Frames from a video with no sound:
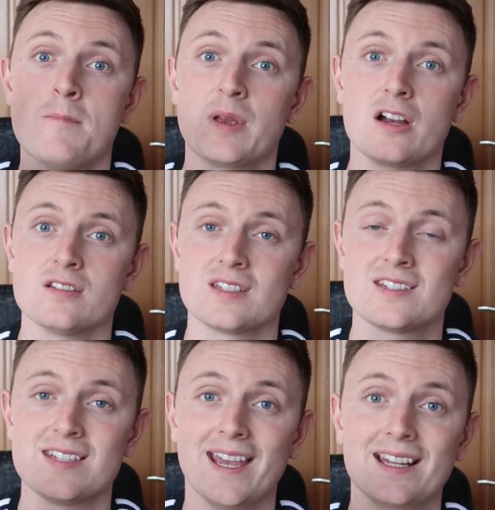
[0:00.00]
Because the
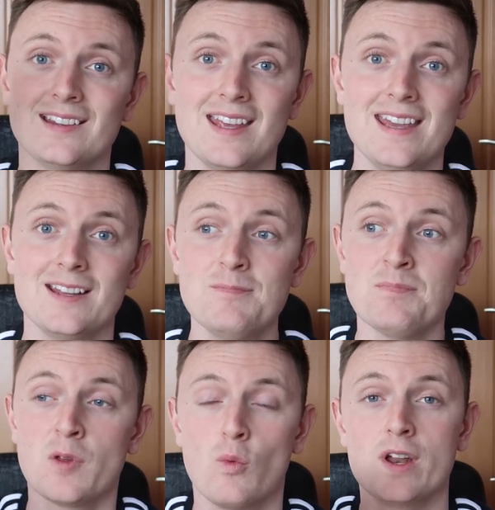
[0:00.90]
second thing,
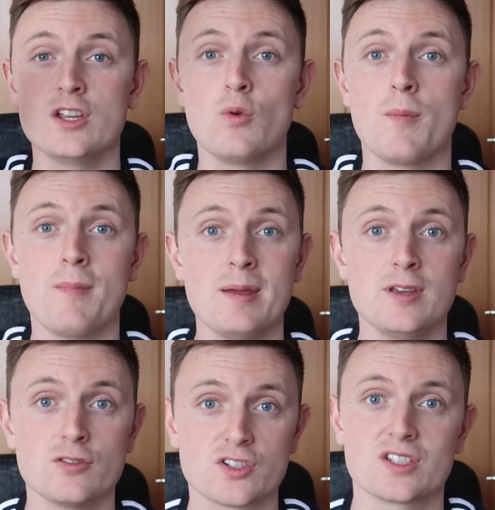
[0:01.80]
when
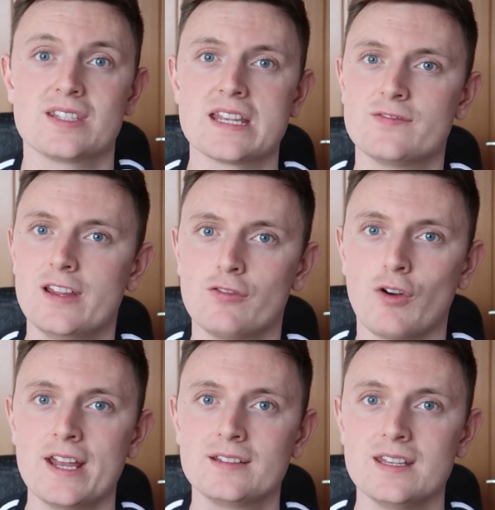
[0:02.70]
you successfully
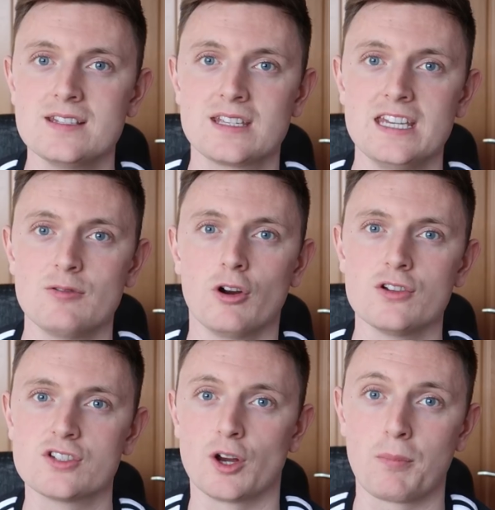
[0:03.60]
rank these
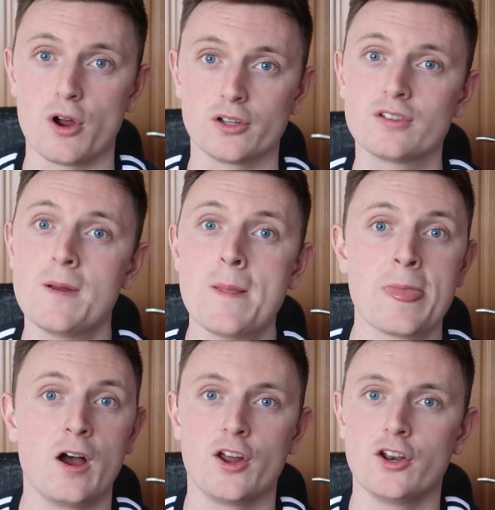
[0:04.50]
keywords, your product,
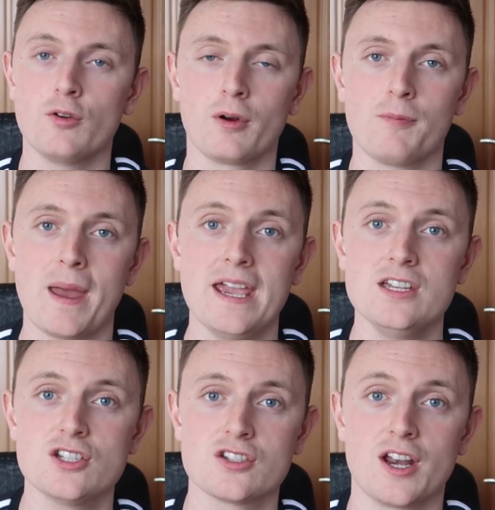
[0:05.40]
on a number of
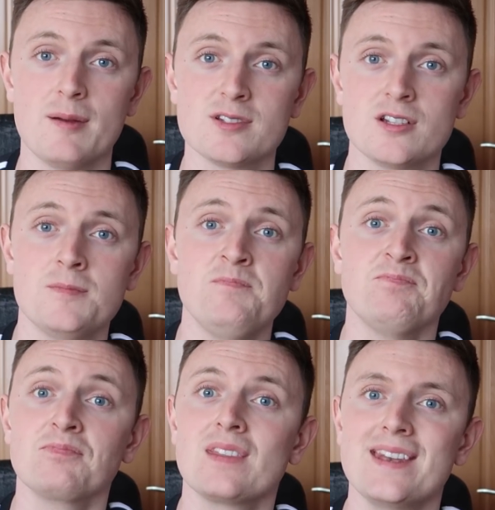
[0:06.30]
pages on Amazon,
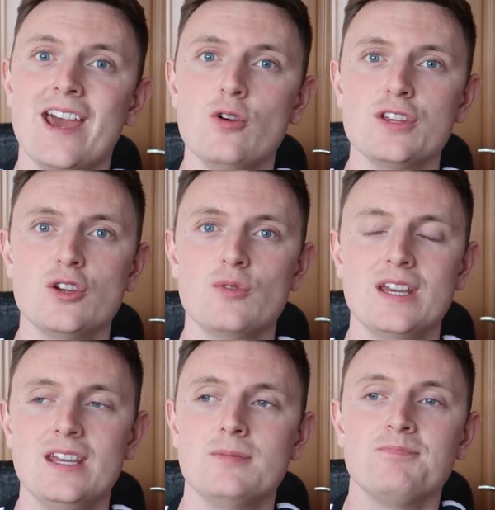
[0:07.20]
now you
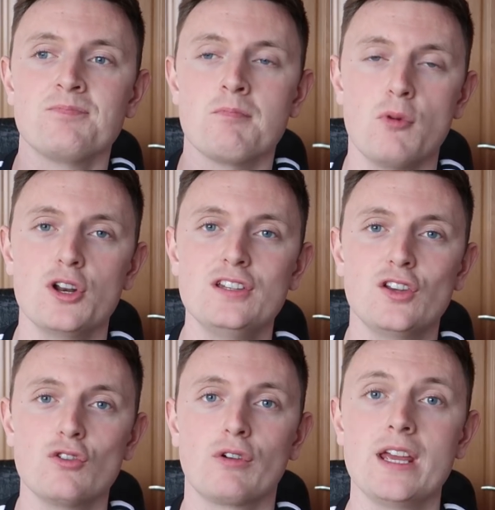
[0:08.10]
need money
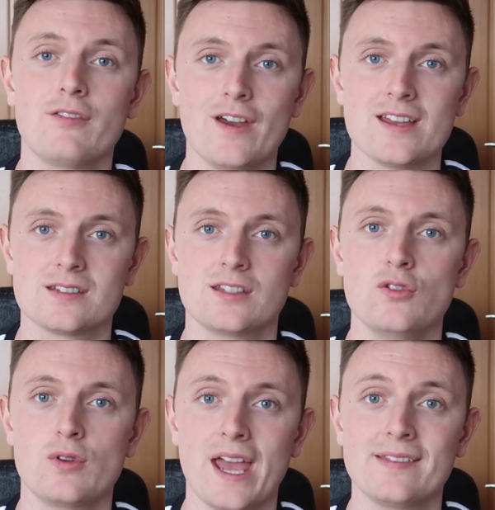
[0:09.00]
to reinvest
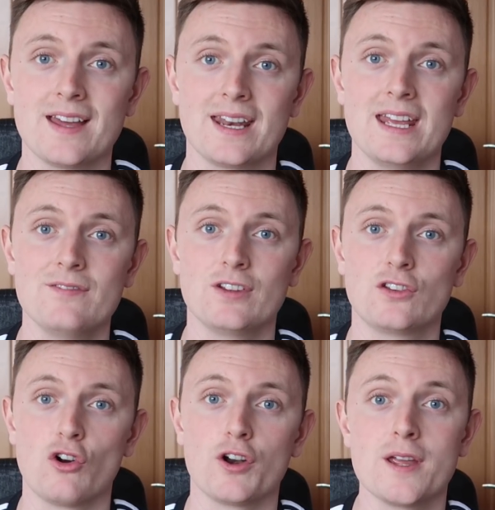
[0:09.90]
to get that
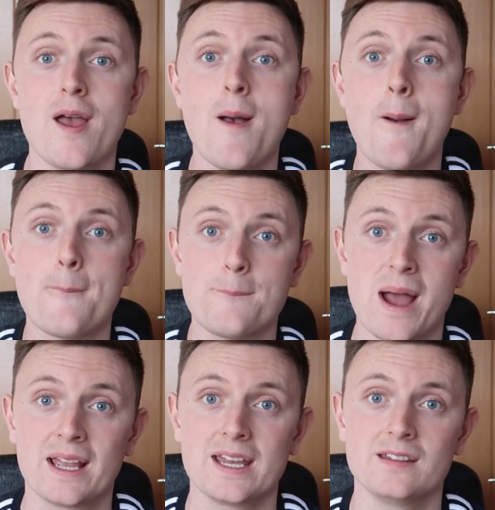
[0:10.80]
inventory
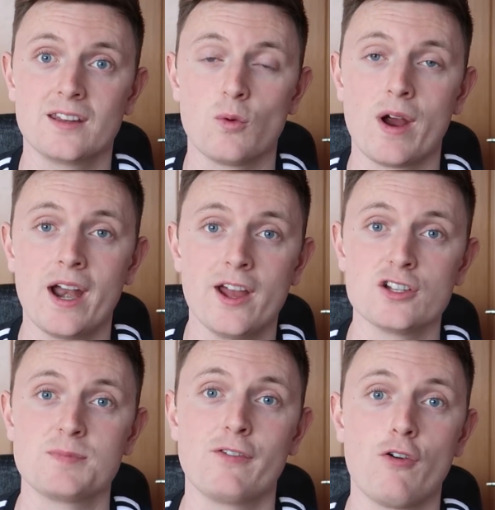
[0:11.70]
back into the
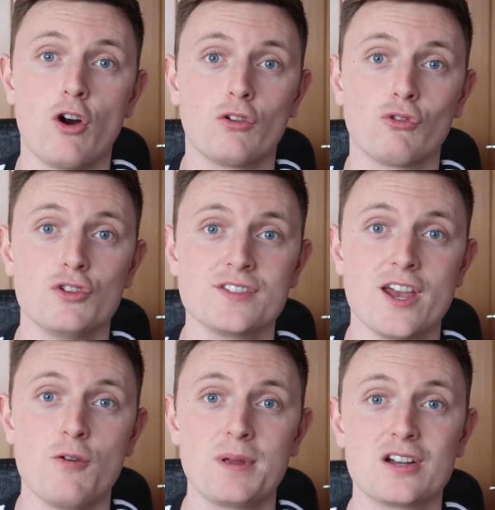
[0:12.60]
warehouse before it runs
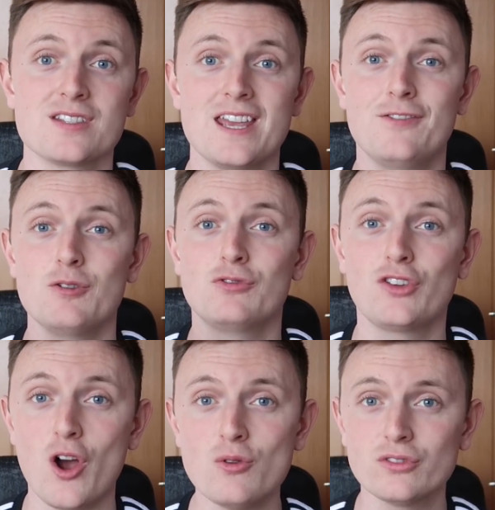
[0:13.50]
out. Because if you
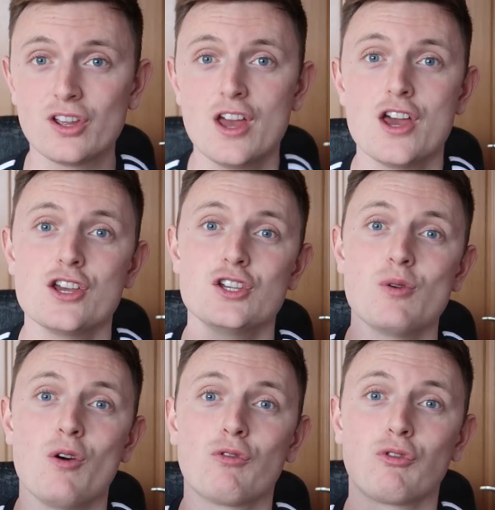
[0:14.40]
don't, you
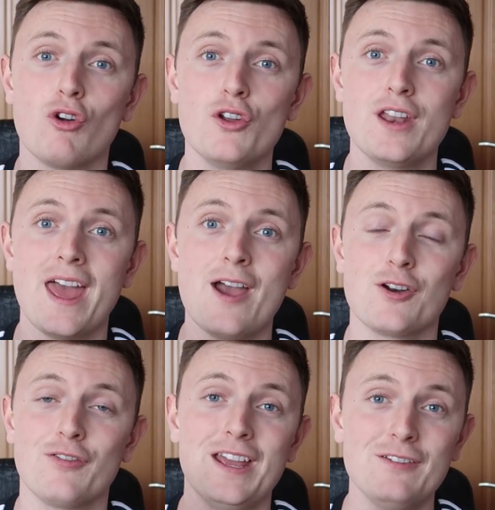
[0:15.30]
will run
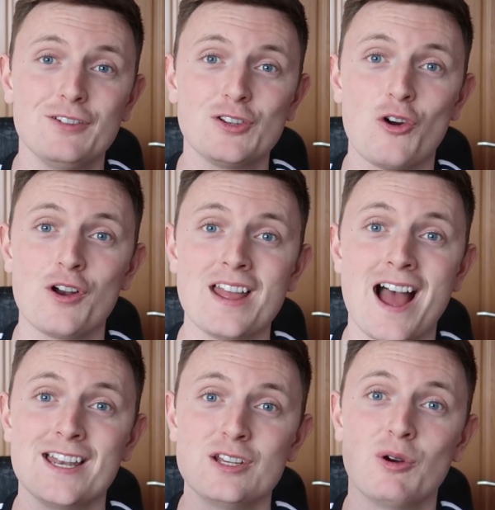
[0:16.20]
out of inventory
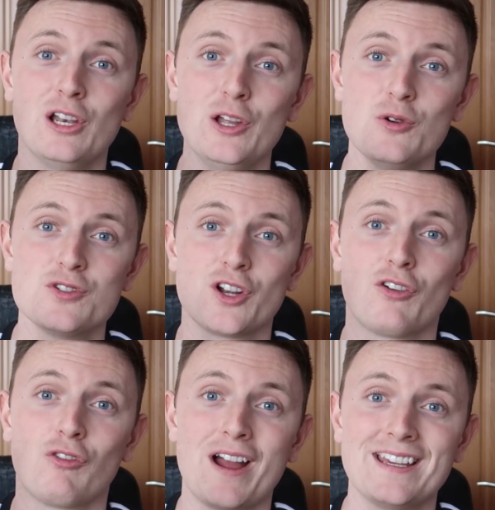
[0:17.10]
and you will lose
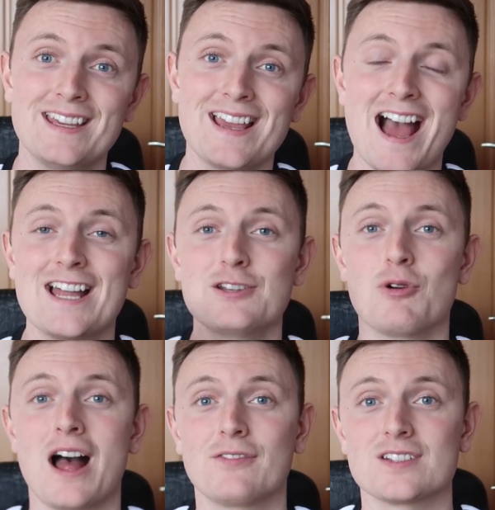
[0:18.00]
your ranking and you
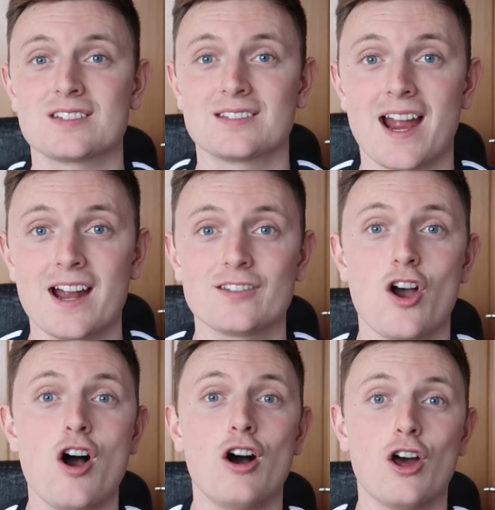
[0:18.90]
will have to start
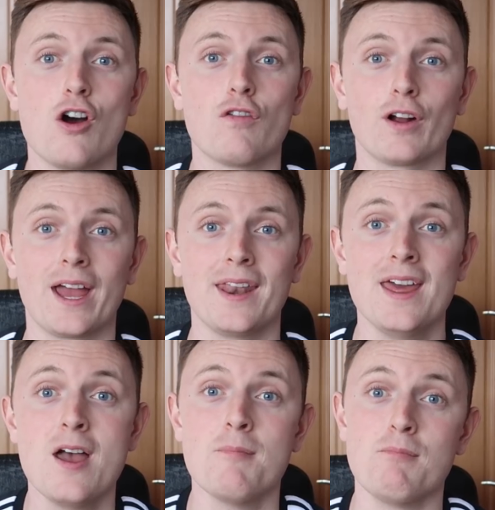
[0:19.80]
all over
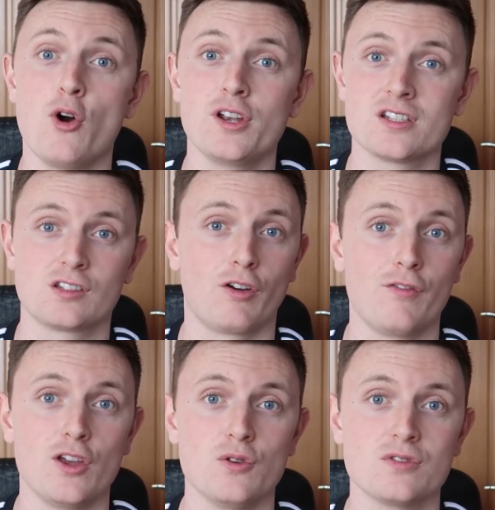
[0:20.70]
again, minus the
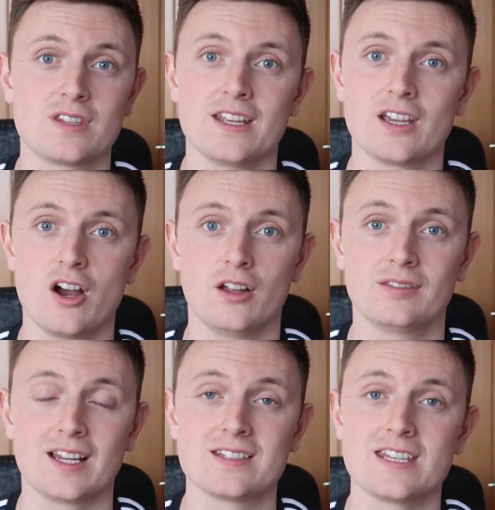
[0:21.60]
reviews that you
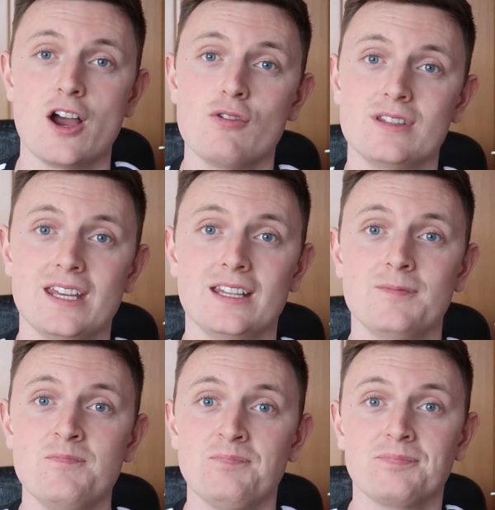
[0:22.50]
got. That's the only
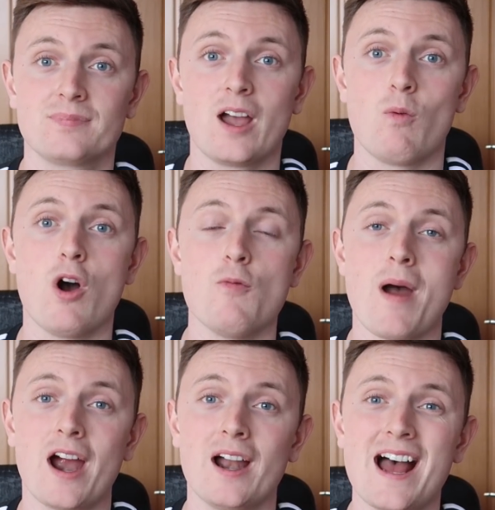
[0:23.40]
thing that won't
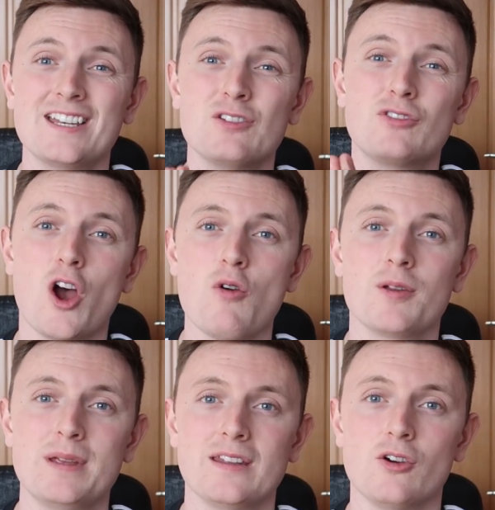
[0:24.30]
matter, and you don't want
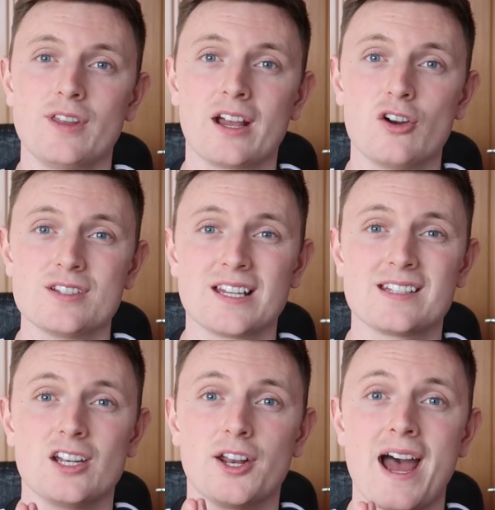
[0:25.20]
to be doing that, guys.
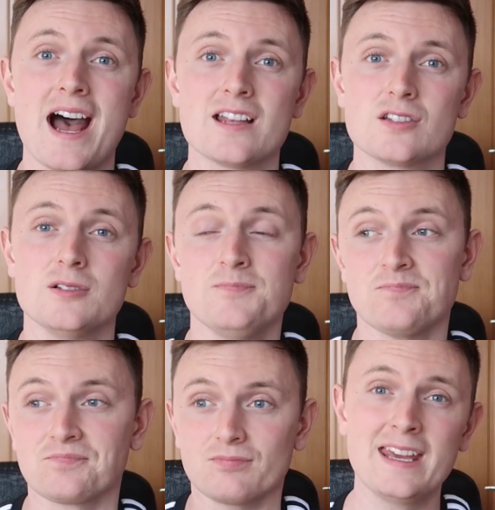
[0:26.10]
That's a lot of hassle,
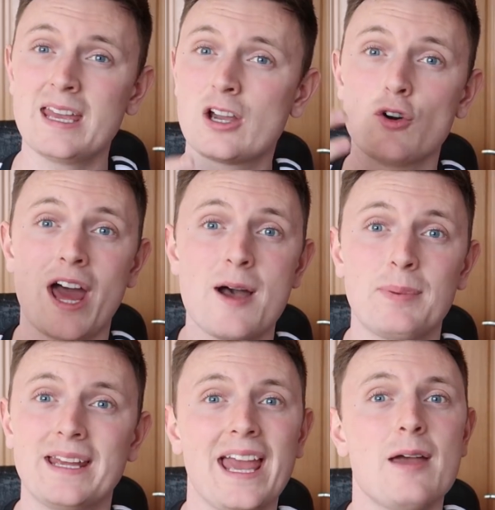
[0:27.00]
and it could
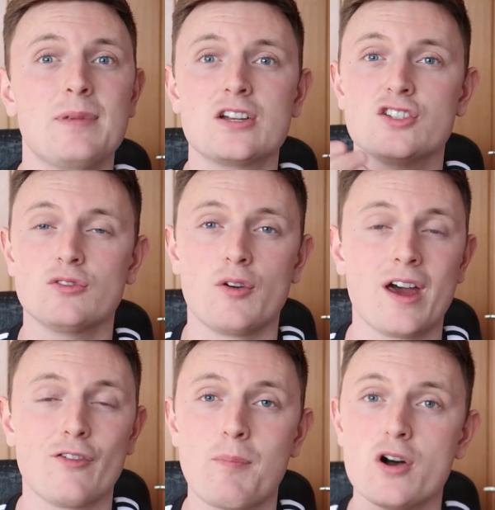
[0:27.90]
happen again because you don't
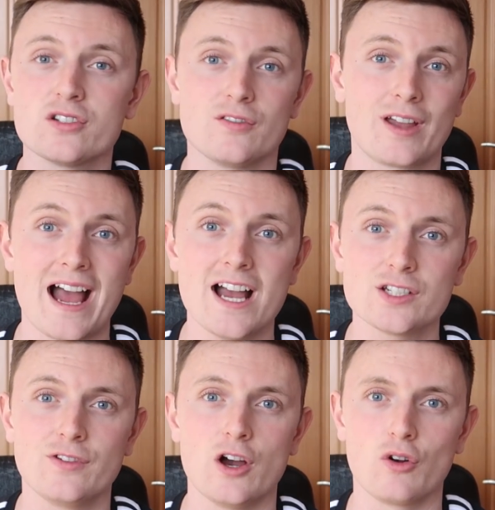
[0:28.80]
have a positive
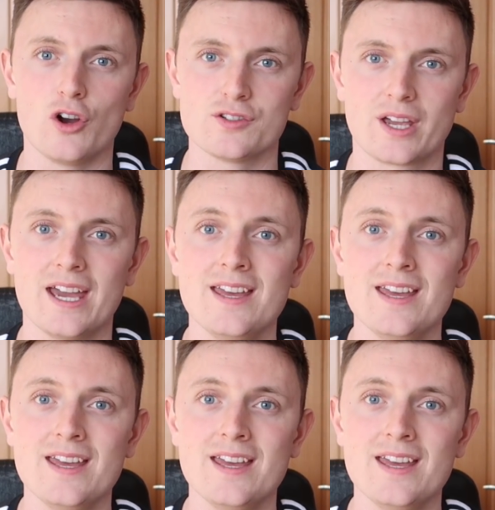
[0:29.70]
cash flow, guys.